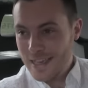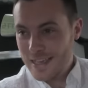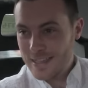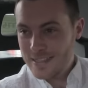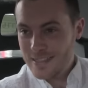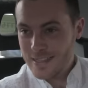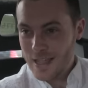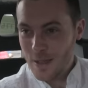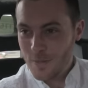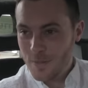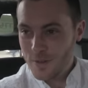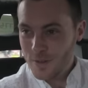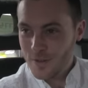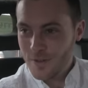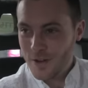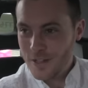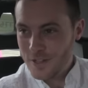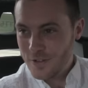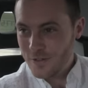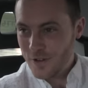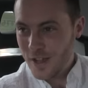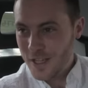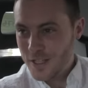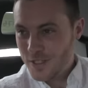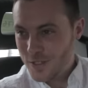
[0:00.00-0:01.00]
step in the
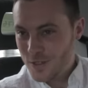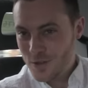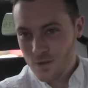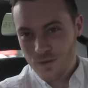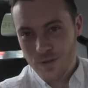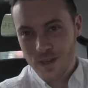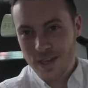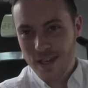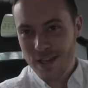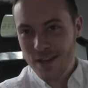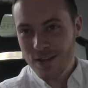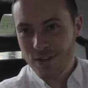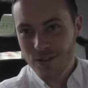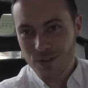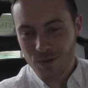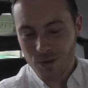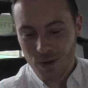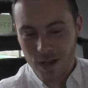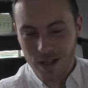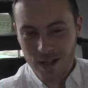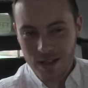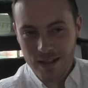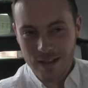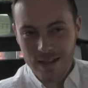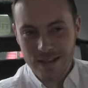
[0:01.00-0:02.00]
right direction over here as
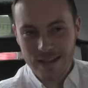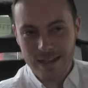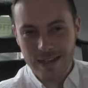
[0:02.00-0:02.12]
well.